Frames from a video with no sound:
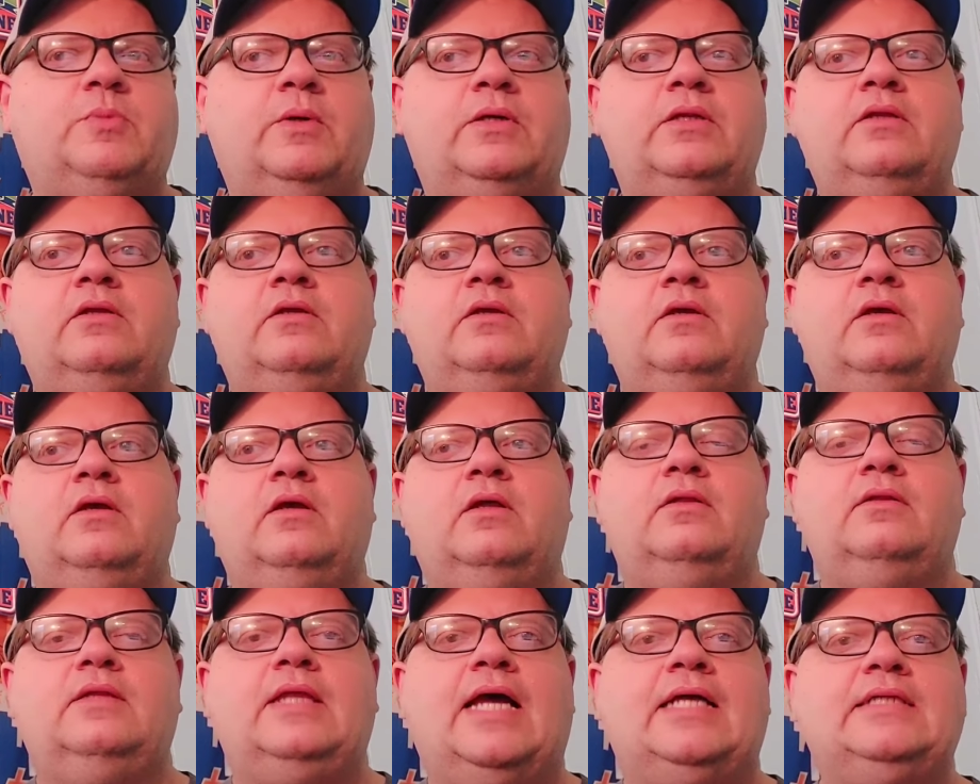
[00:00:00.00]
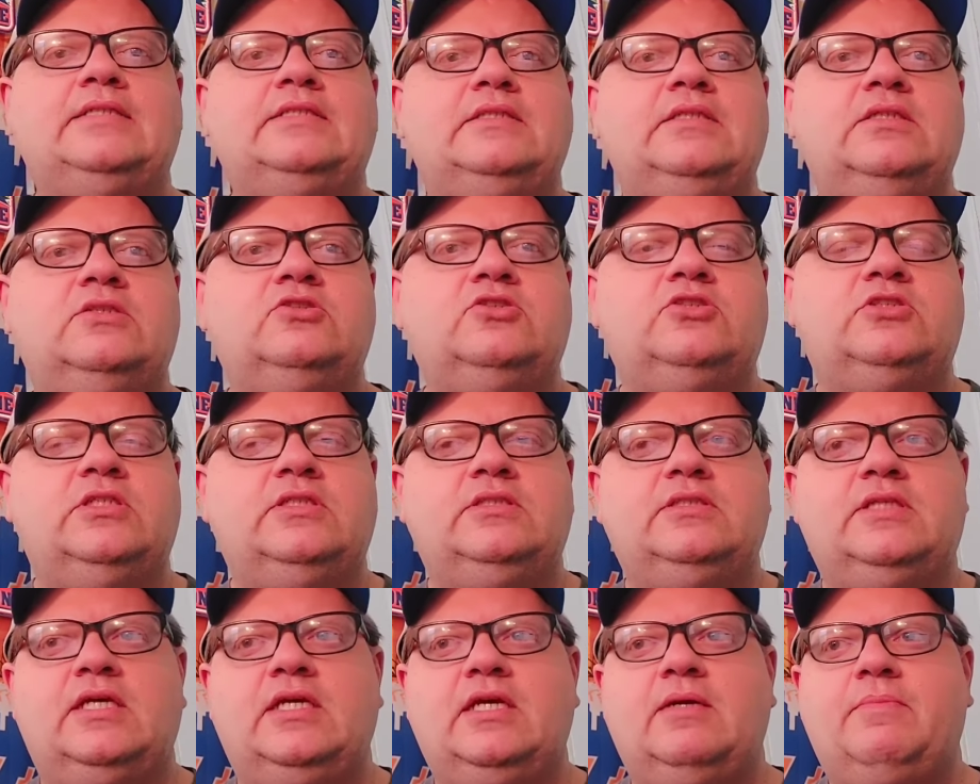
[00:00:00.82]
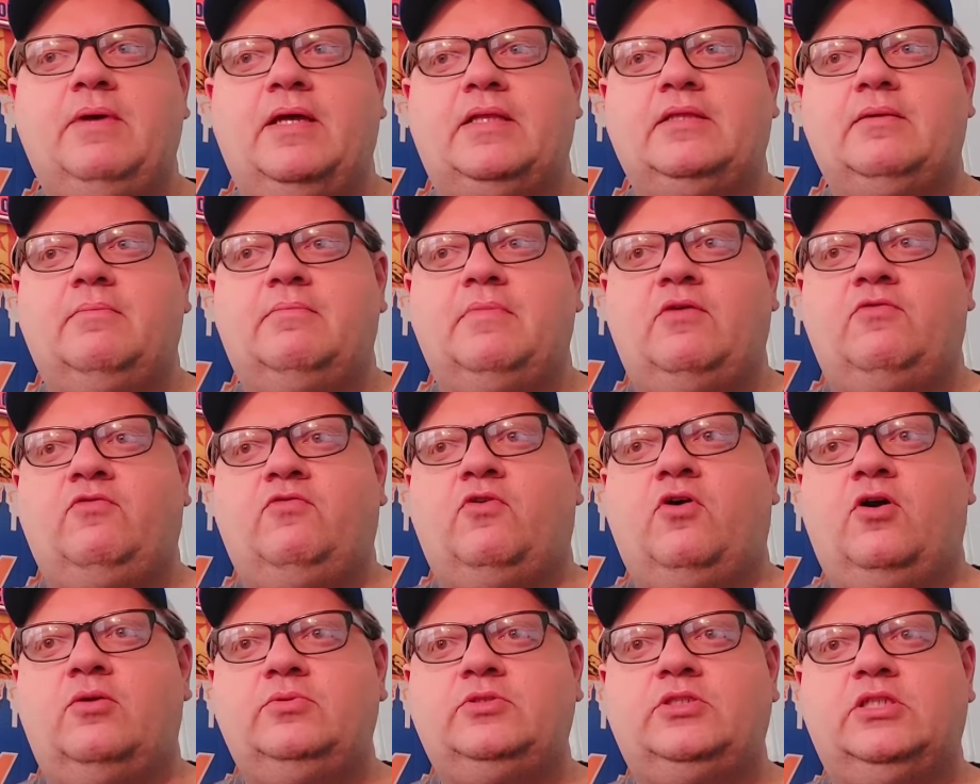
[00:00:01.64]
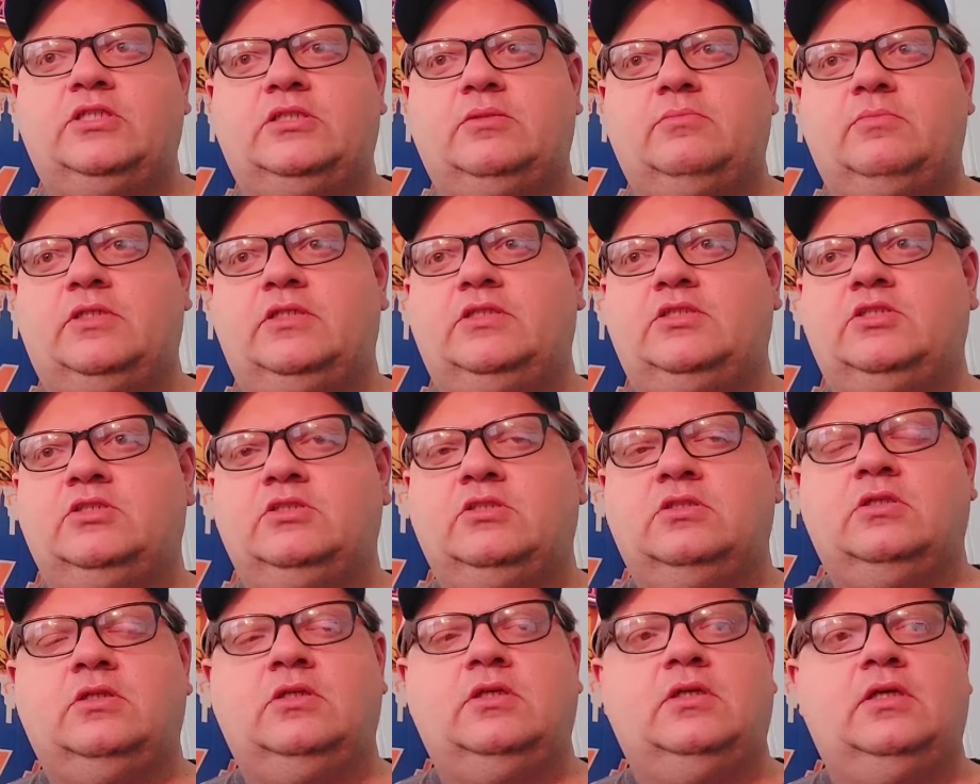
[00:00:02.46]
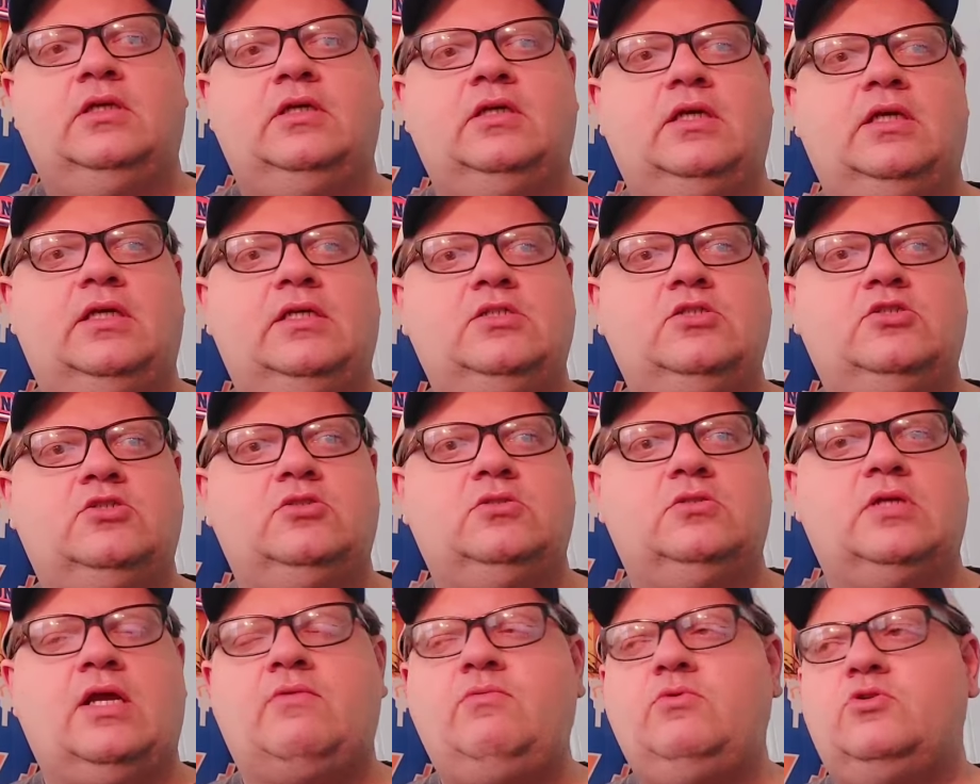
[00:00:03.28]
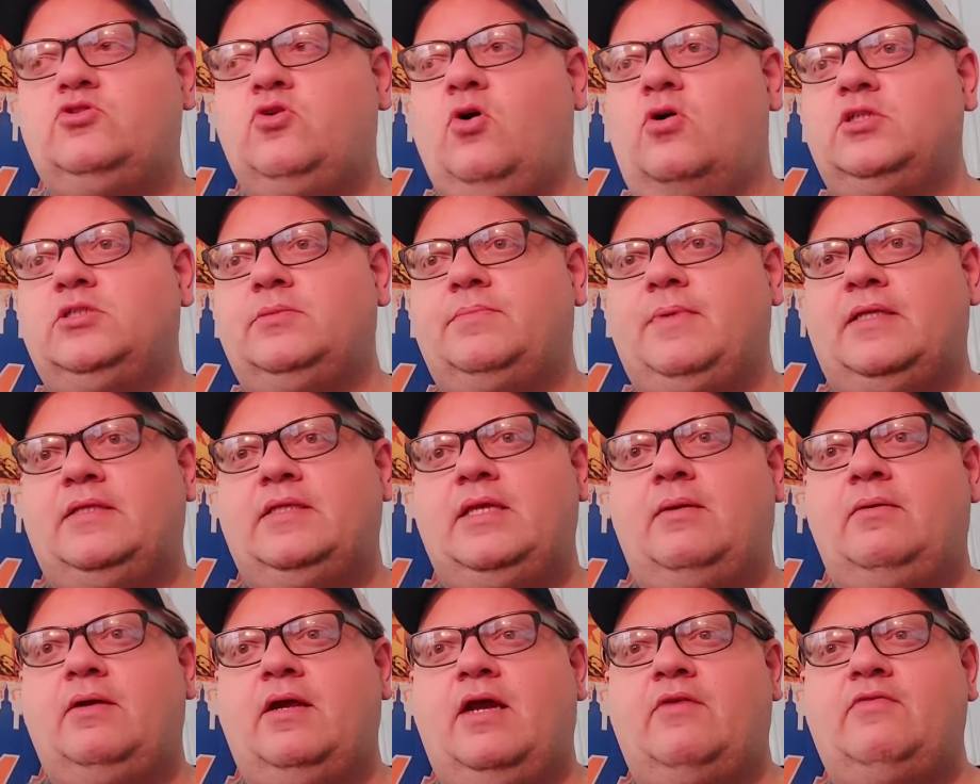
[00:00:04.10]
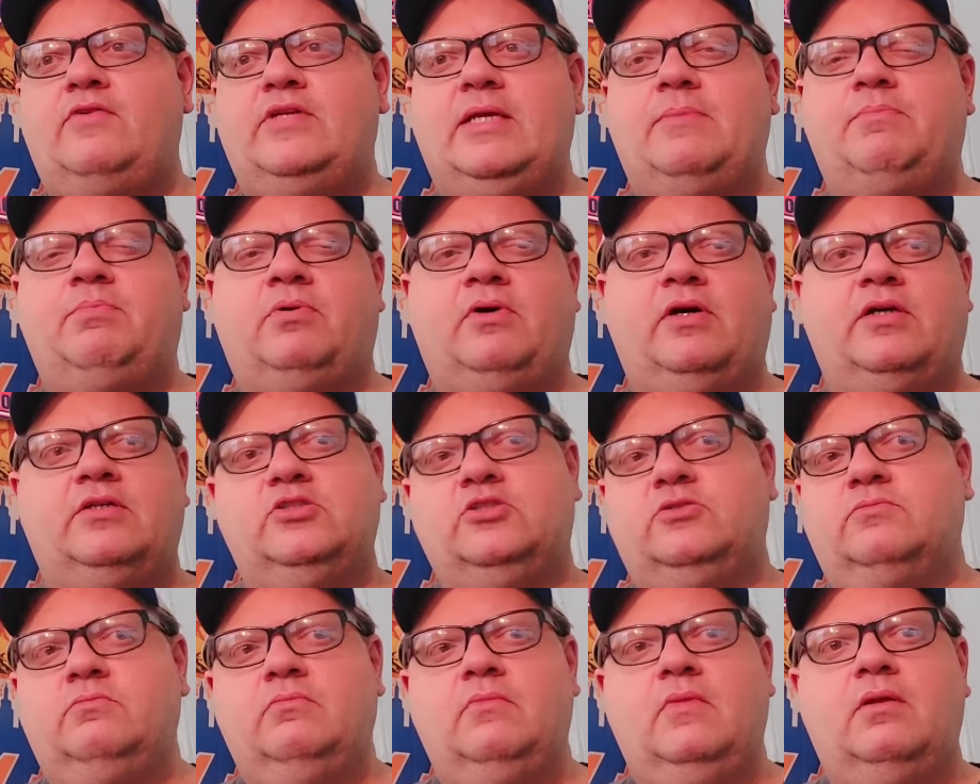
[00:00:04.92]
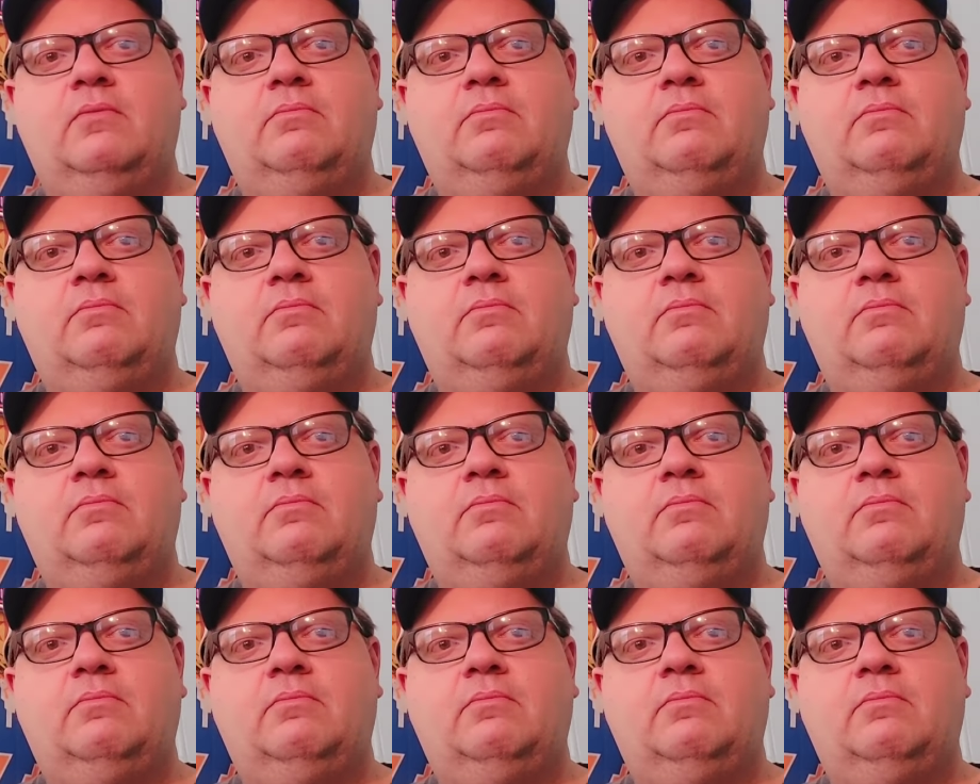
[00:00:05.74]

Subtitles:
But that's the interesting thing about the Met farm system is everyone talks about their everyday players.